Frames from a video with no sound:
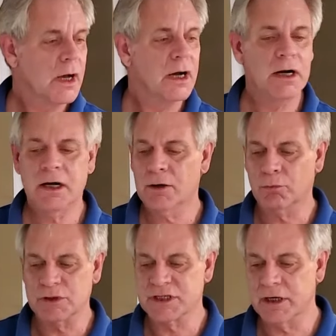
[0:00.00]

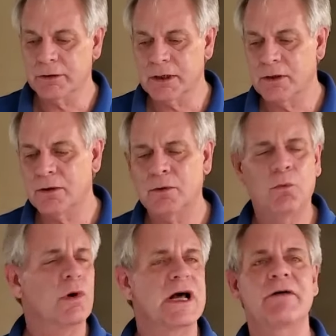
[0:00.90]
risotto,
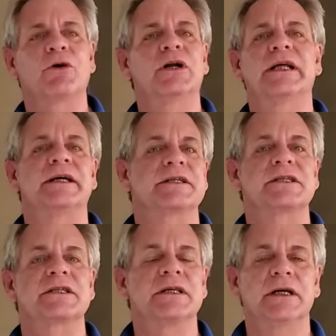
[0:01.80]
whatever it
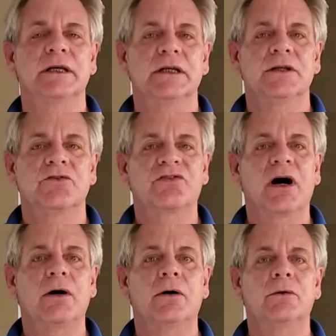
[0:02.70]
is.
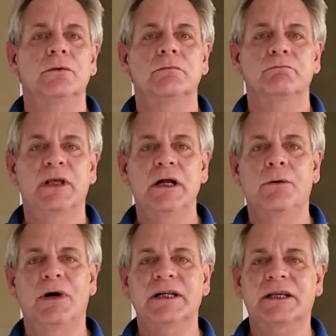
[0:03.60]
So, you know
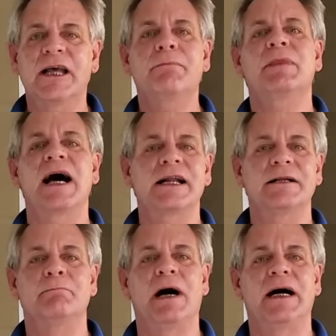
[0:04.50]
what? Keep that
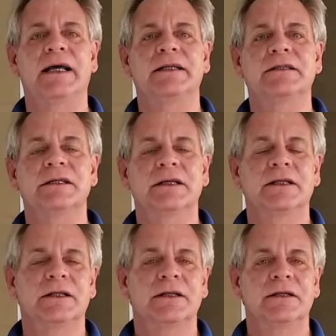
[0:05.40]
in mind.
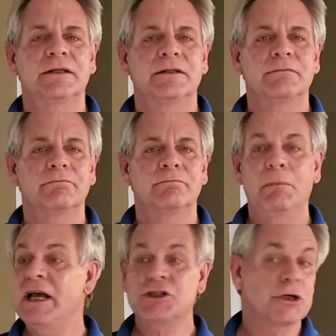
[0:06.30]

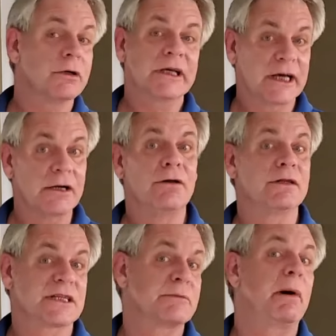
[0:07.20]
Make sure you got all
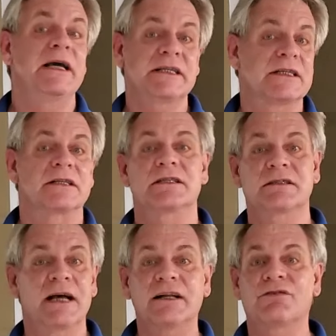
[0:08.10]
the spices.
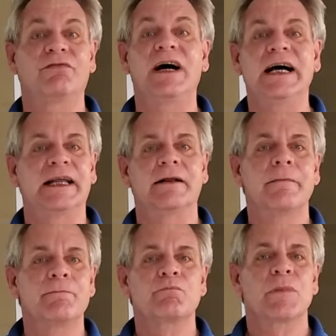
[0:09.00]
That's fine.
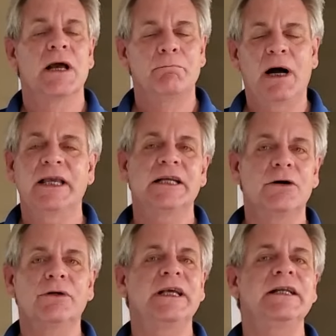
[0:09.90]
But you
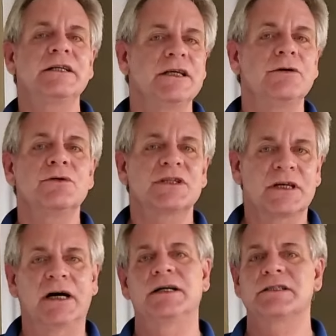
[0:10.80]
don't need to use
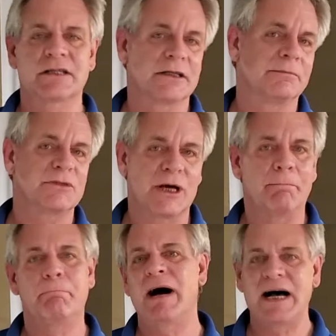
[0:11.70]
tons of them to
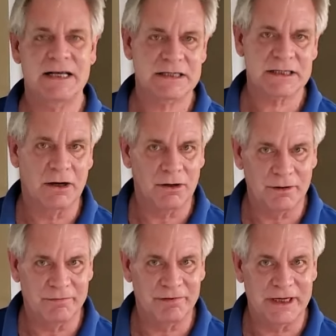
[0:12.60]
mask
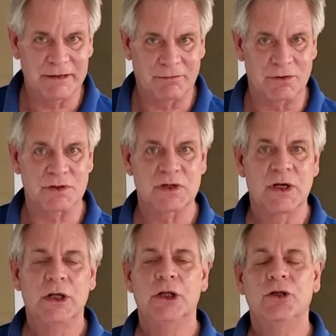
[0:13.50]
all the flavors.
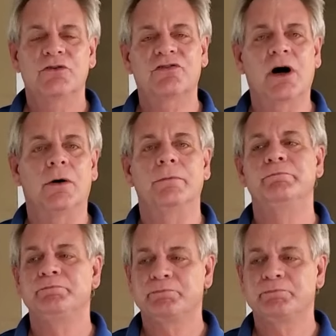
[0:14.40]
So,